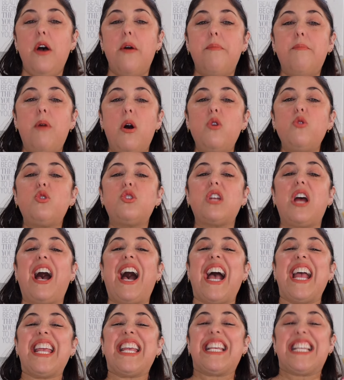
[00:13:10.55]
Most
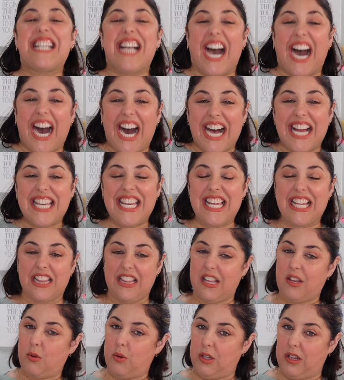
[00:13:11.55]
iconic
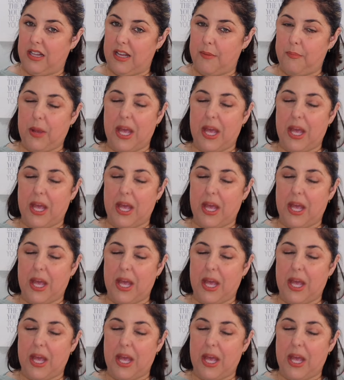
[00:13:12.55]
liquid lip,